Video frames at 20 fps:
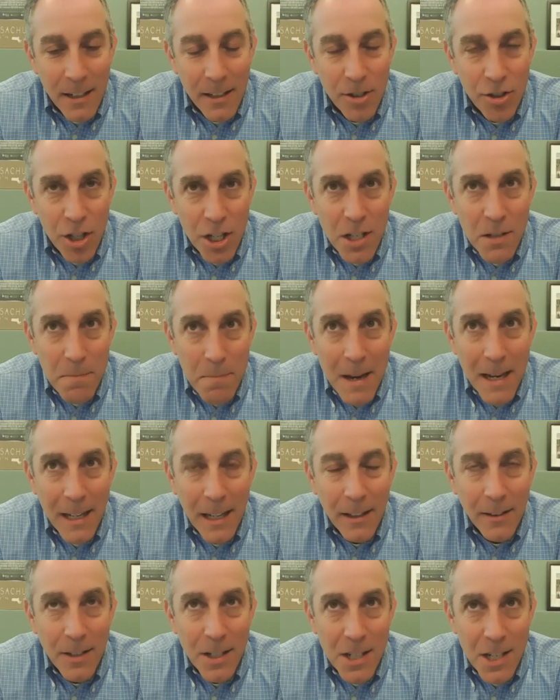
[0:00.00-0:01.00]
just
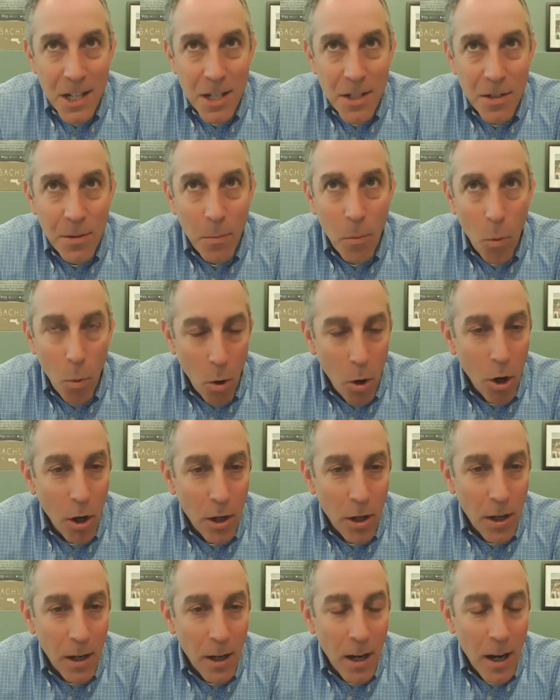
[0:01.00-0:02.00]
making the system
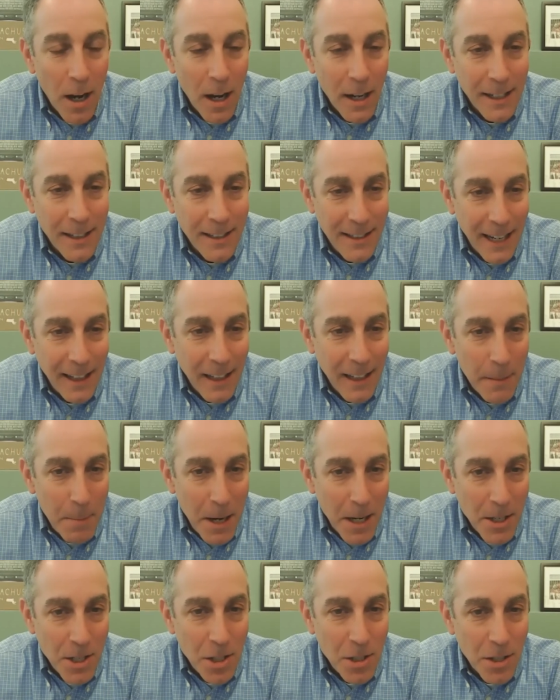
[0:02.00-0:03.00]
work on a daily
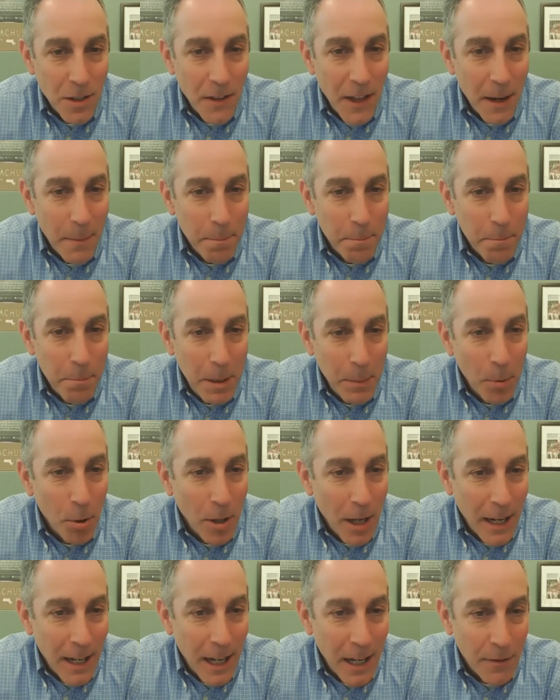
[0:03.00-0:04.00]
basis so that people
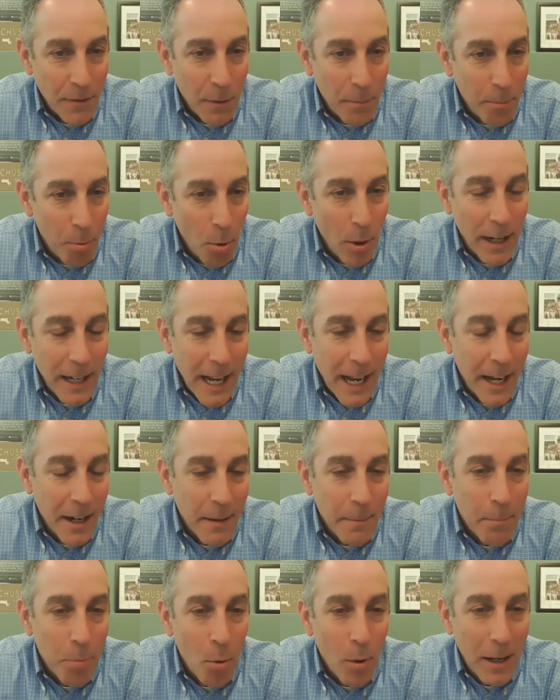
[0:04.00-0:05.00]
can get from point A to
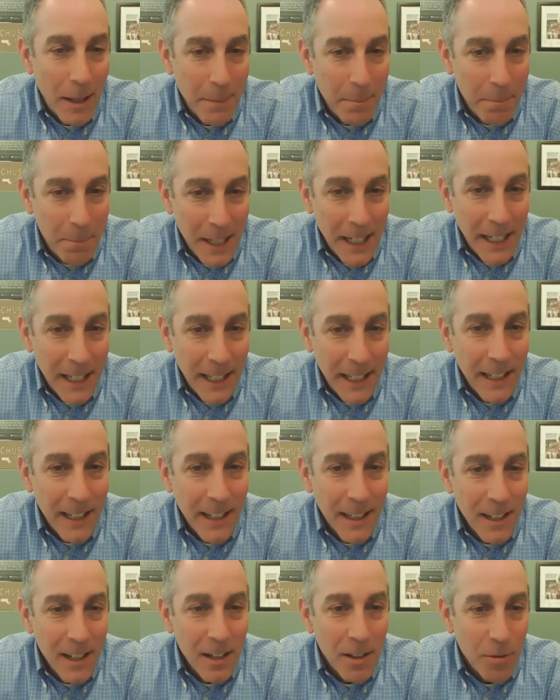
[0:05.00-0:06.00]
point B,
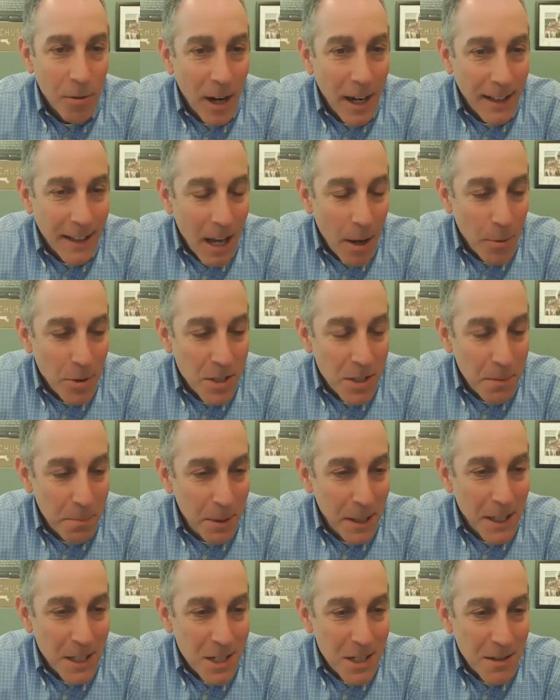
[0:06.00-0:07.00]
right? That was the
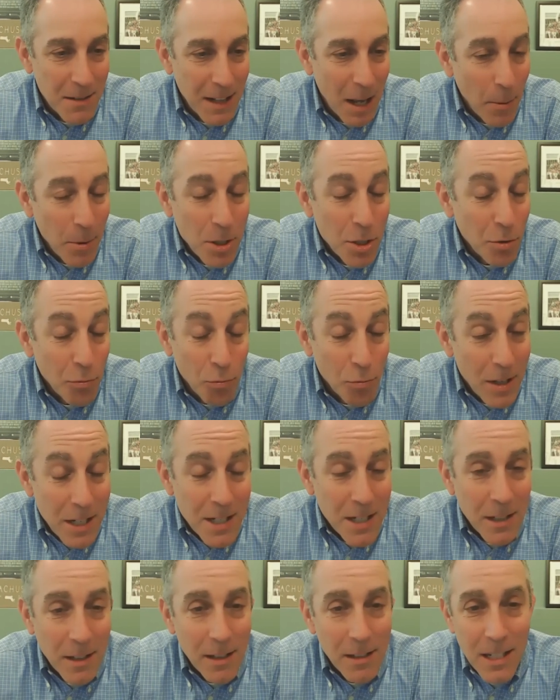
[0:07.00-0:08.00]
biggest, that was the
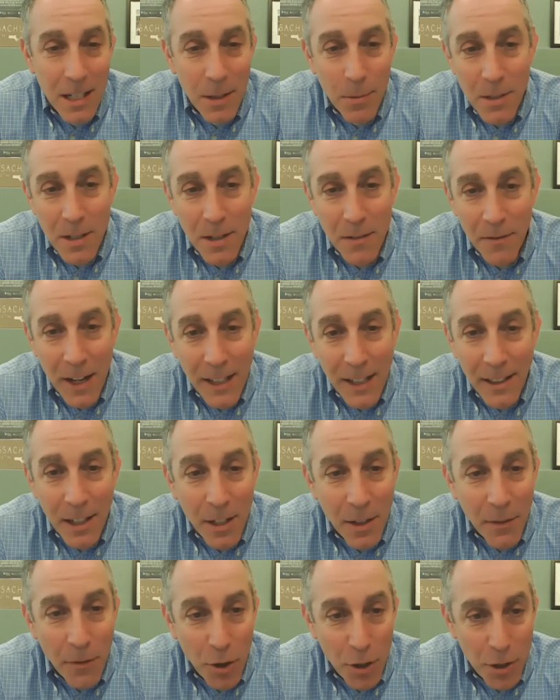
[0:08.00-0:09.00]
reason the T was invented in
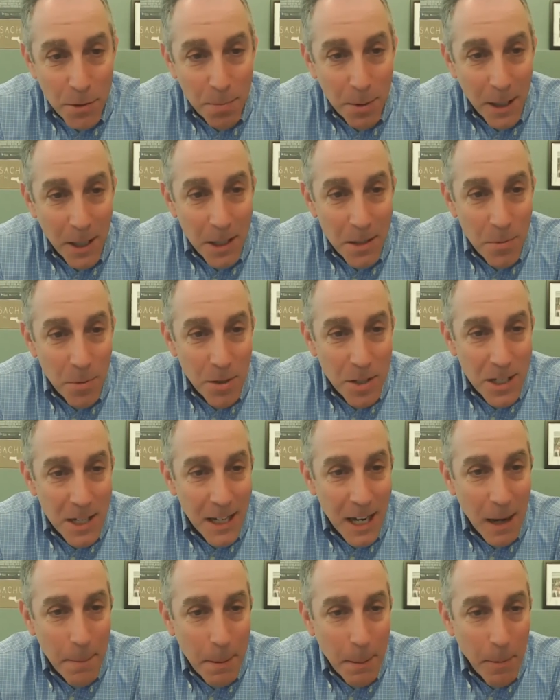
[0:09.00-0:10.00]
the first place, was to
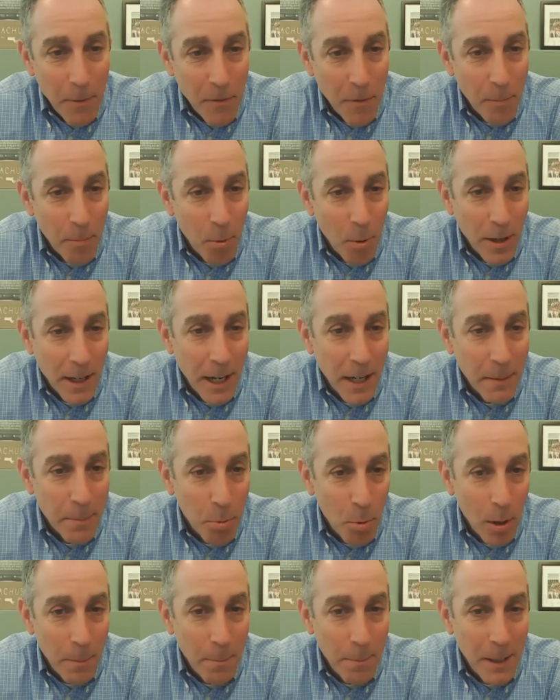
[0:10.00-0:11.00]
get people from point A to
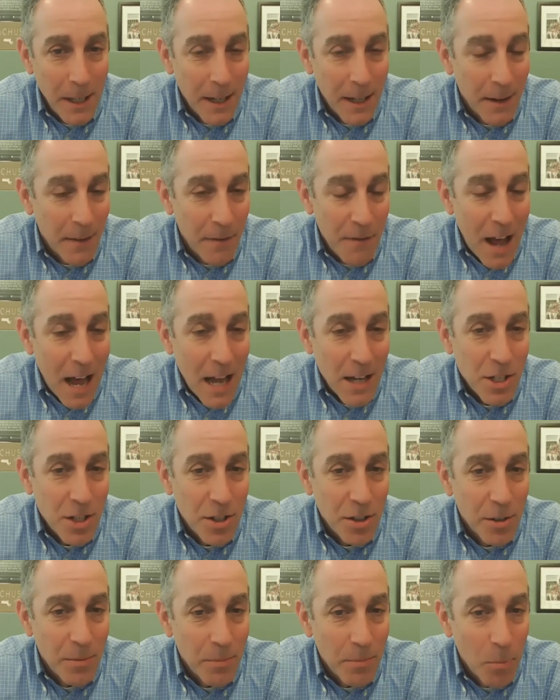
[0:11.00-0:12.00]
point B in a
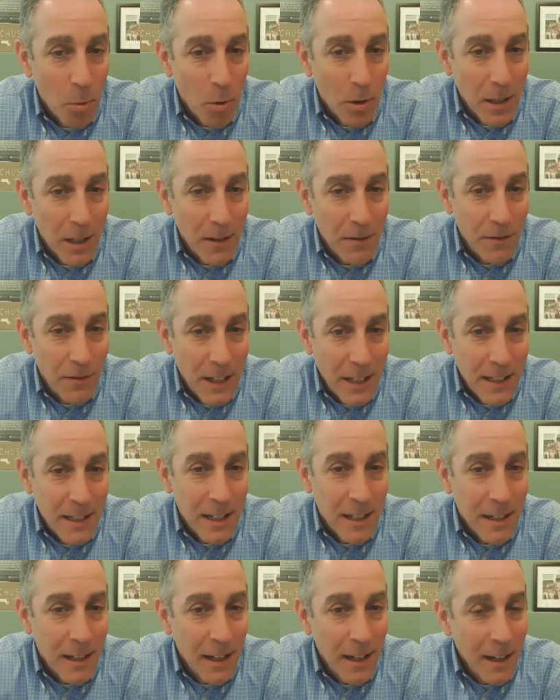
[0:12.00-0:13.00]
faster, more
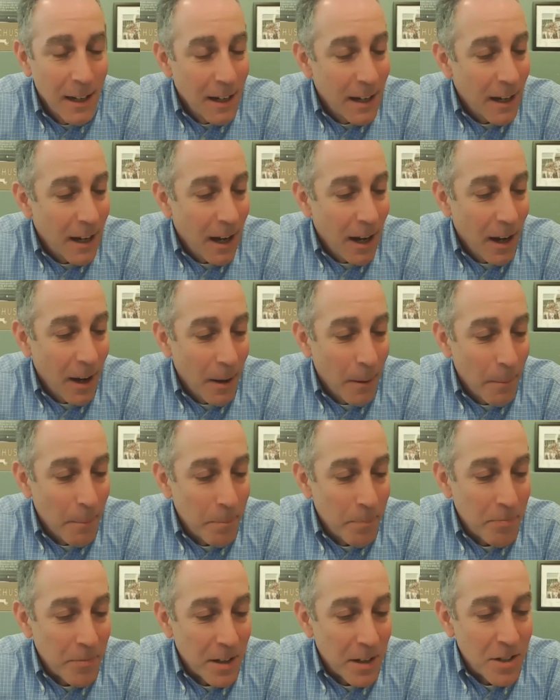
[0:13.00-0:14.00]
convenient,
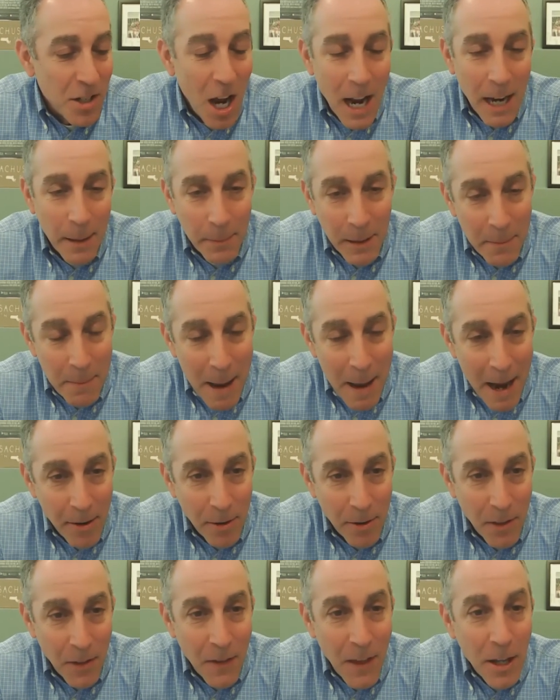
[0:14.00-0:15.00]
um, timely
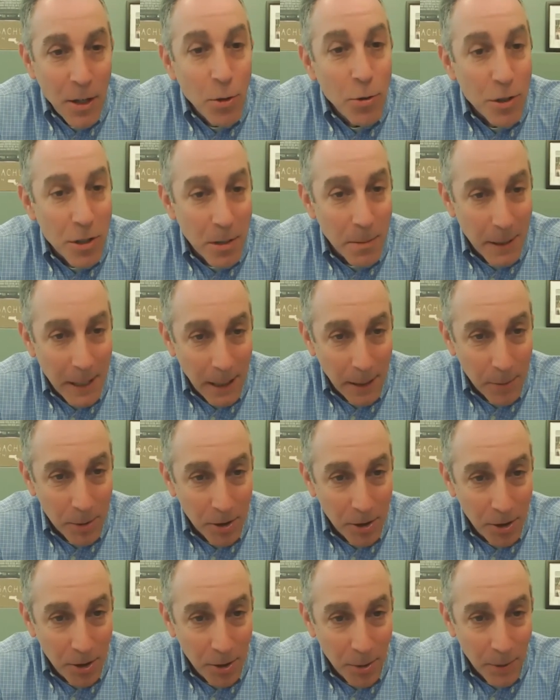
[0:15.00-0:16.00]
manner than they used to be able
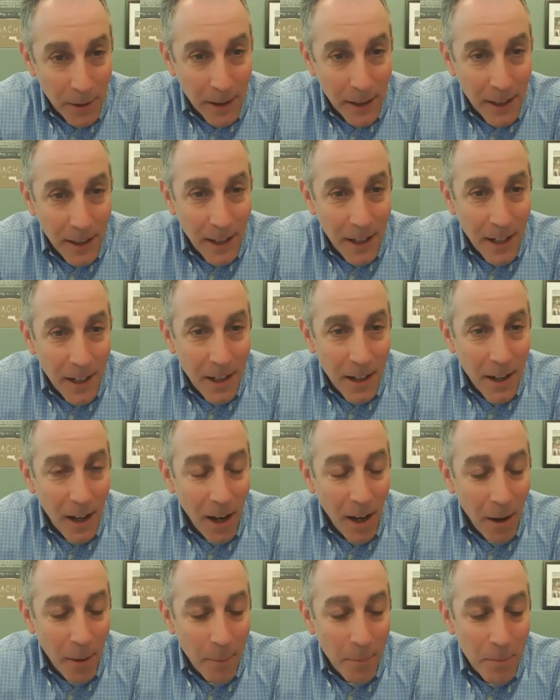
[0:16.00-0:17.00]
to do it.
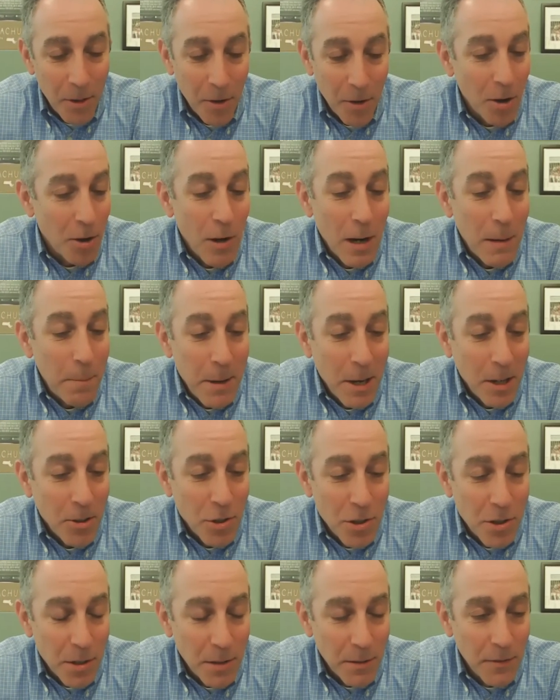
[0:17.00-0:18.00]
Um, there are great
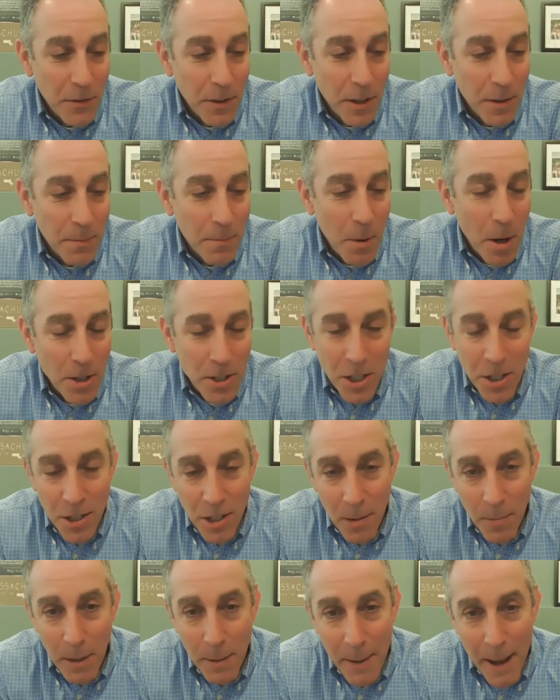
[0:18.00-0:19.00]
pictures of the Boston
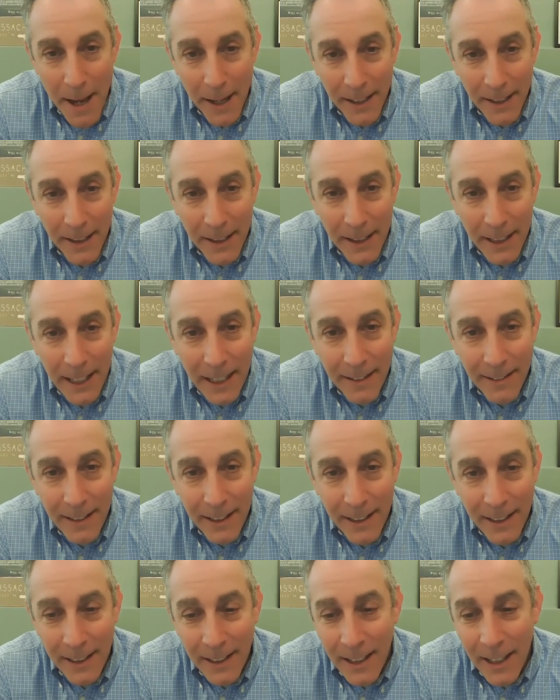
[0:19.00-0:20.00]
subway back in the
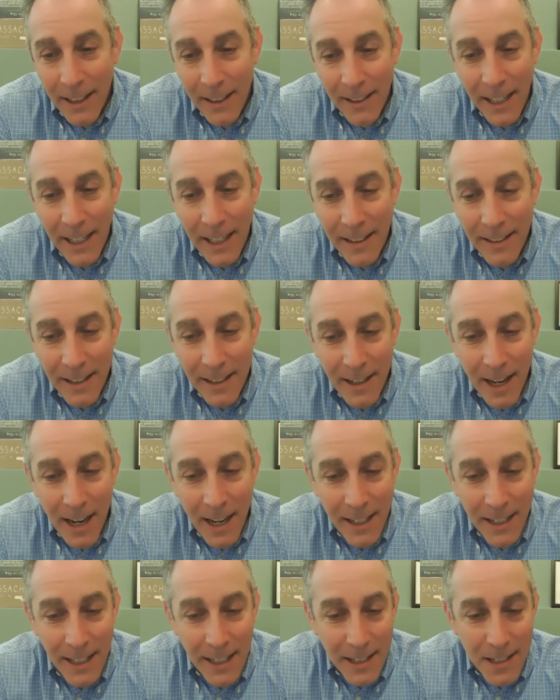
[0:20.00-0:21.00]
18, late
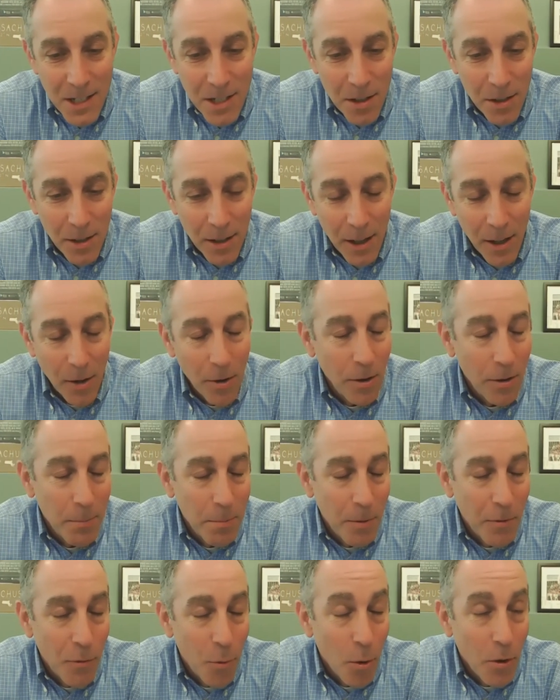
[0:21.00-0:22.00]
1890s or, or
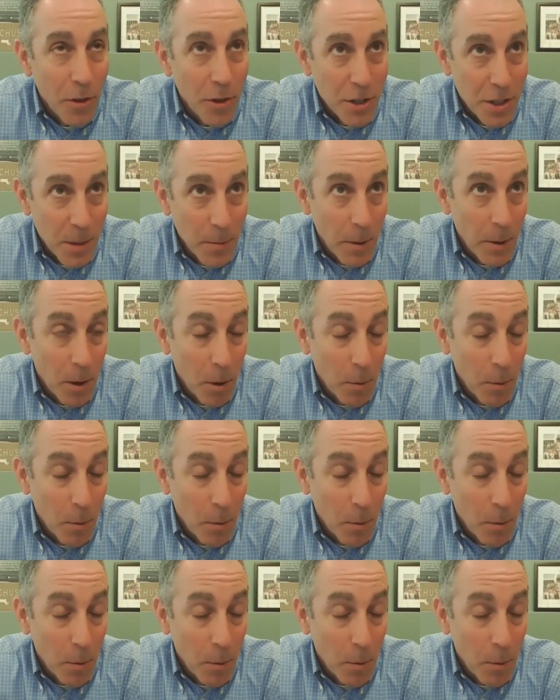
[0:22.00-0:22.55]
before the subway